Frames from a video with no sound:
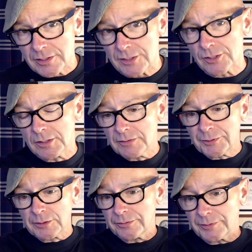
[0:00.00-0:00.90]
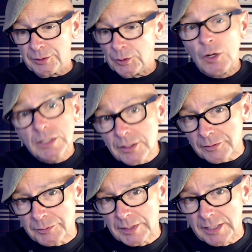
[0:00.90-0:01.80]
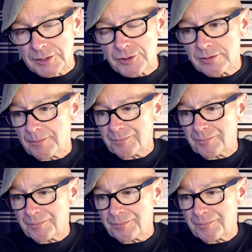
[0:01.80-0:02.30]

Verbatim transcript: And so if you you know a little French,